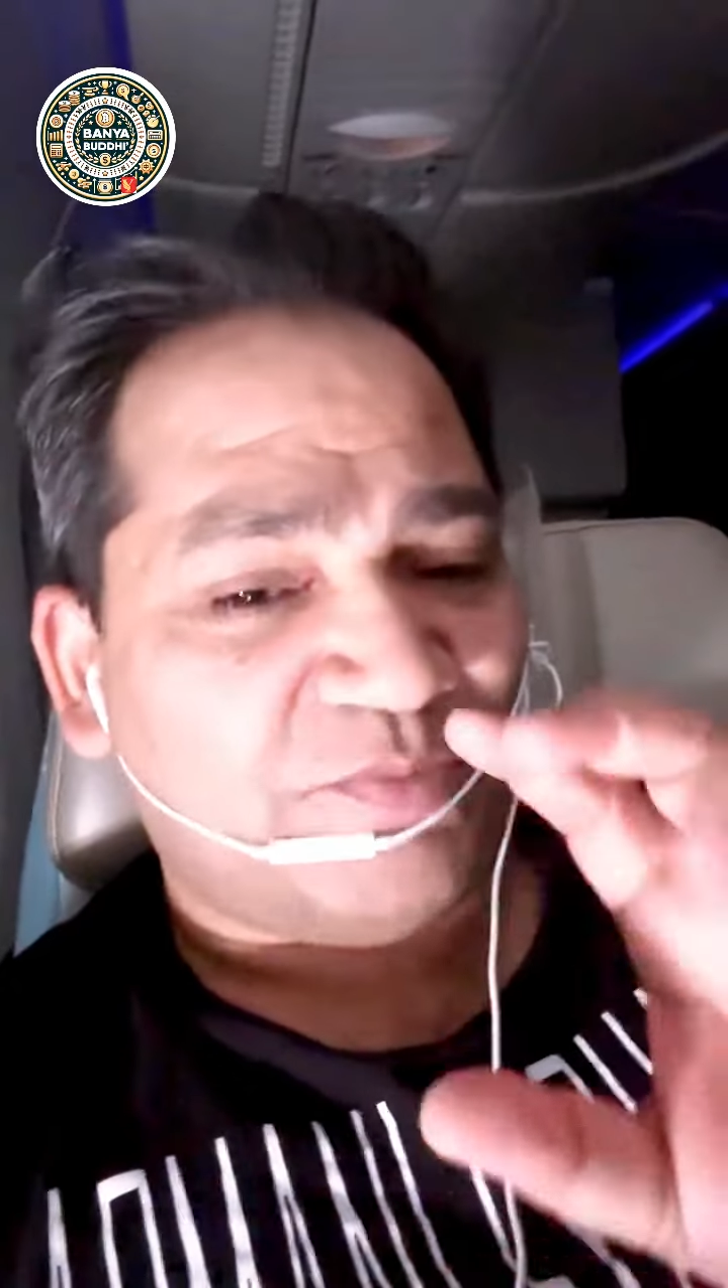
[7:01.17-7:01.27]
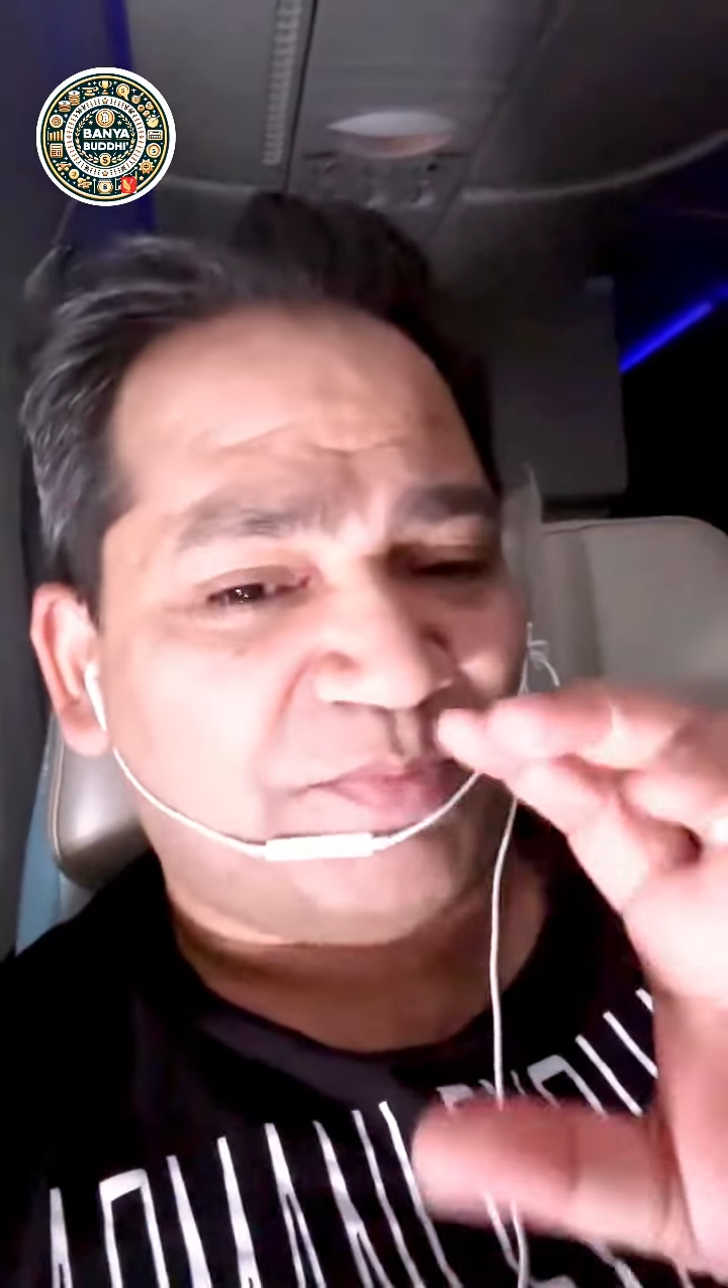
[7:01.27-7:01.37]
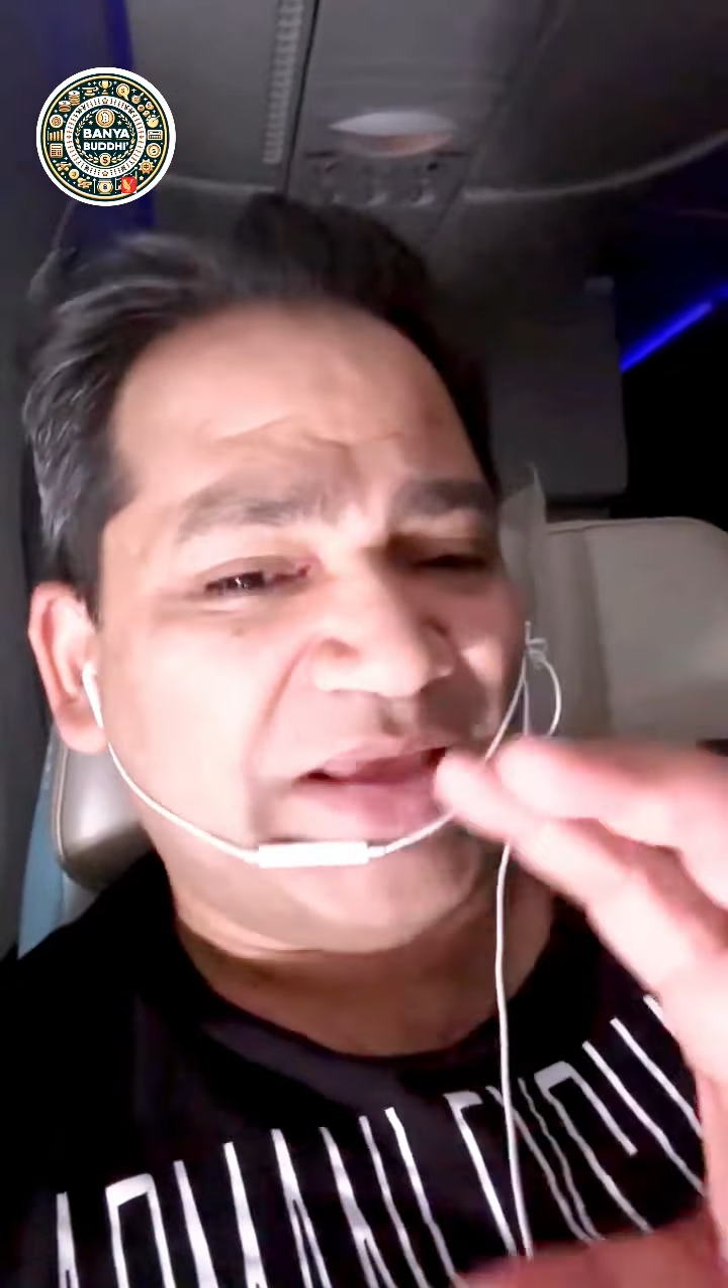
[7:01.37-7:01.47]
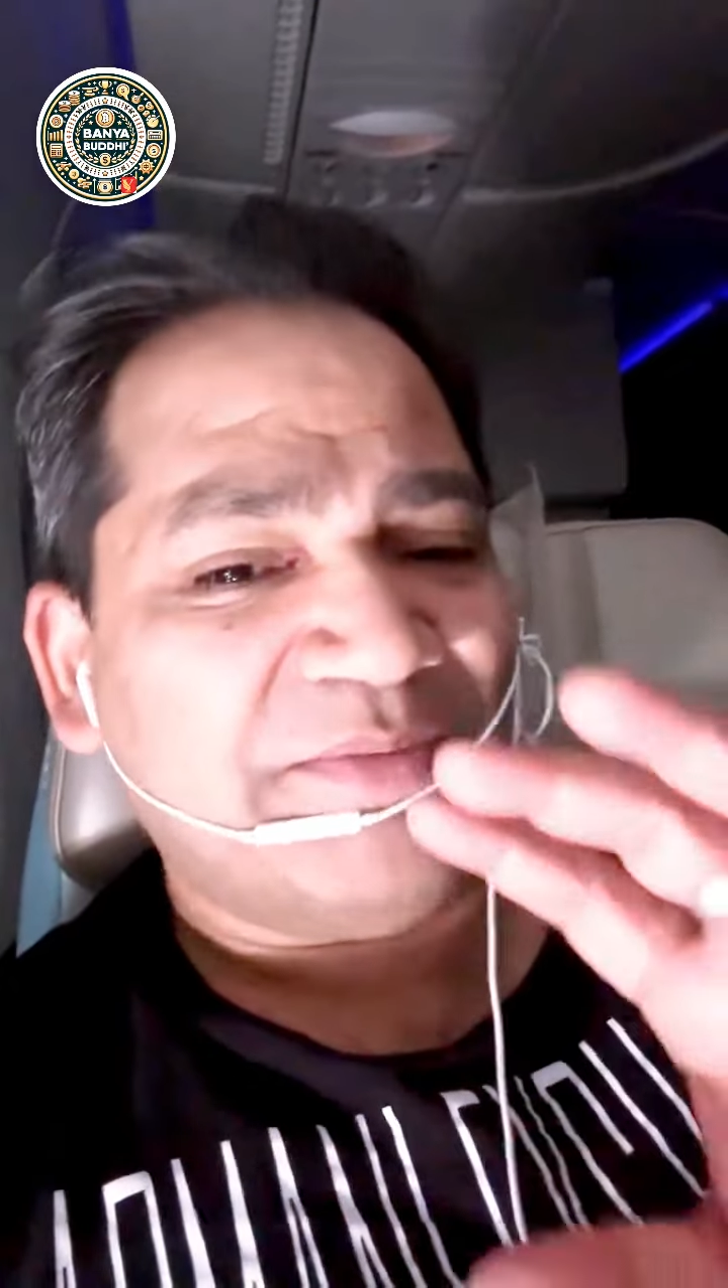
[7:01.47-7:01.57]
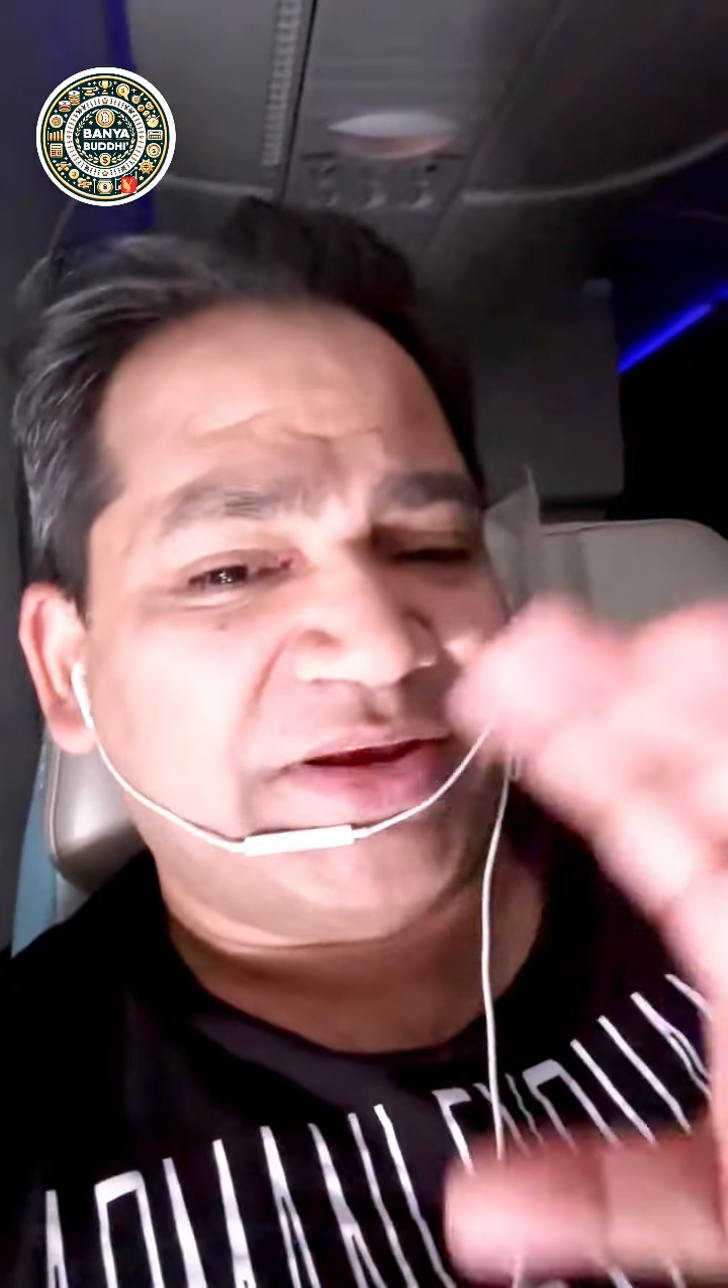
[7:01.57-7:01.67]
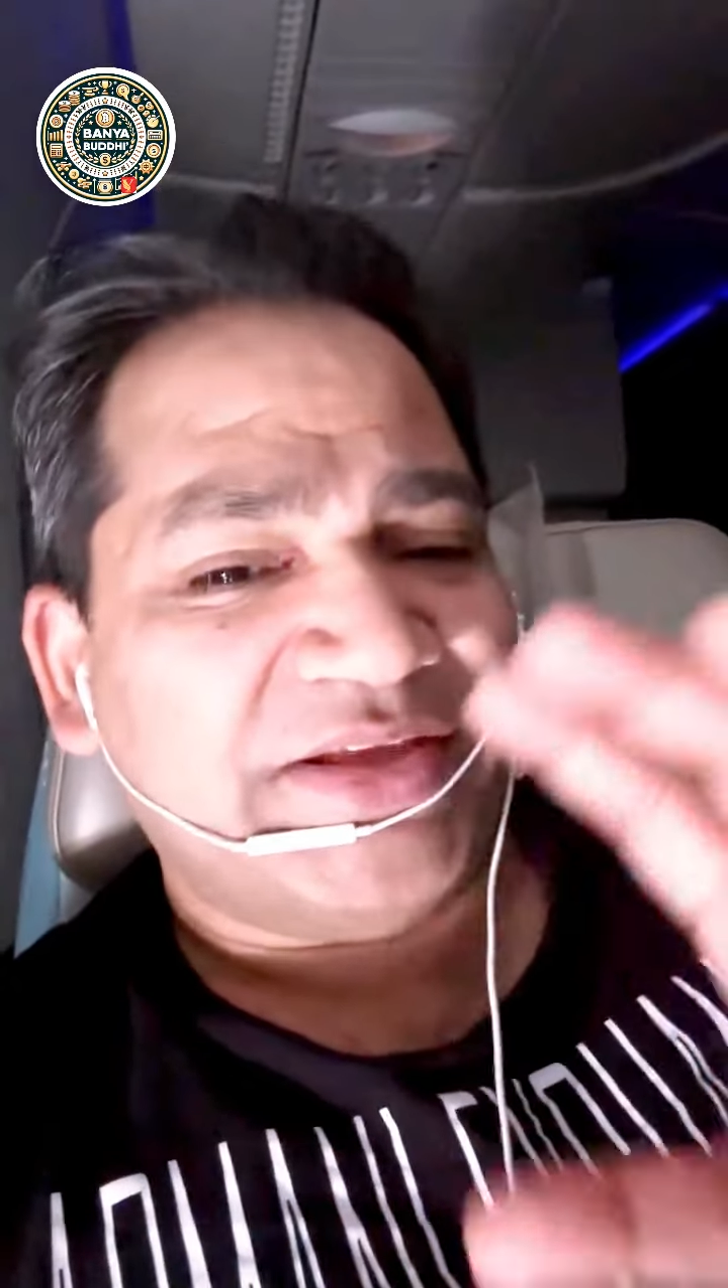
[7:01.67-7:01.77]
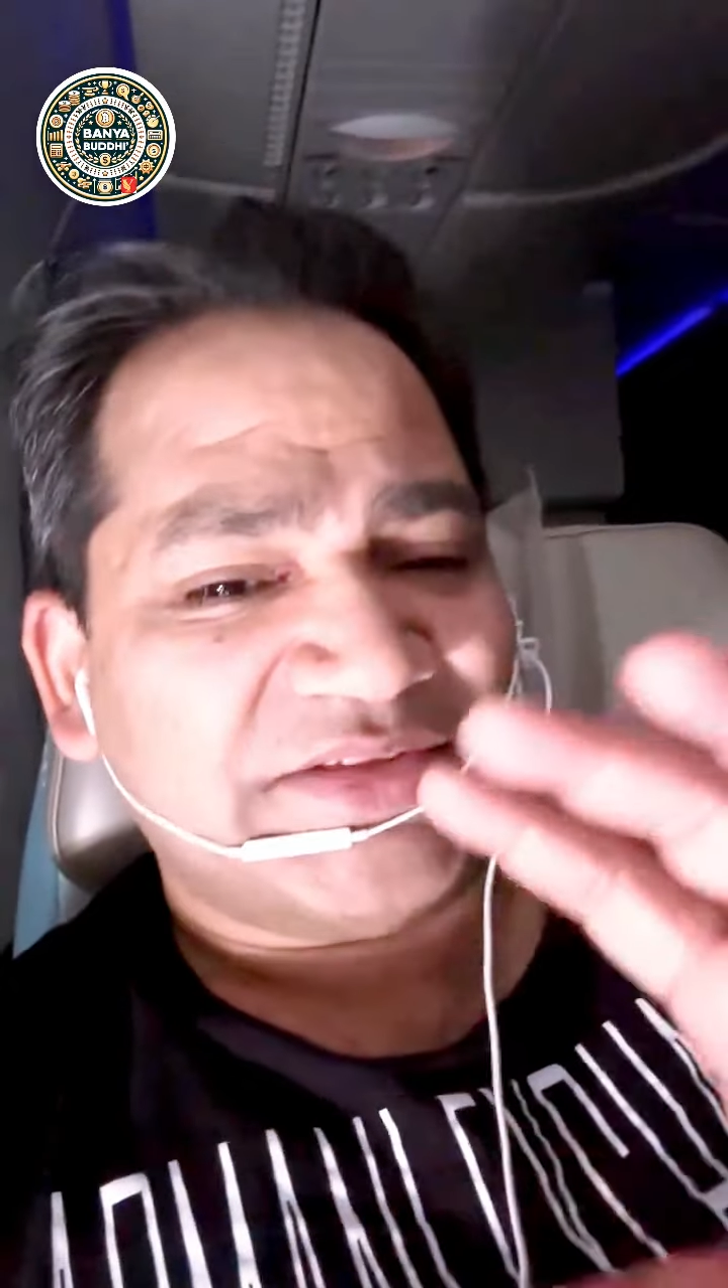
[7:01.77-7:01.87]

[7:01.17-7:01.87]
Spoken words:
play money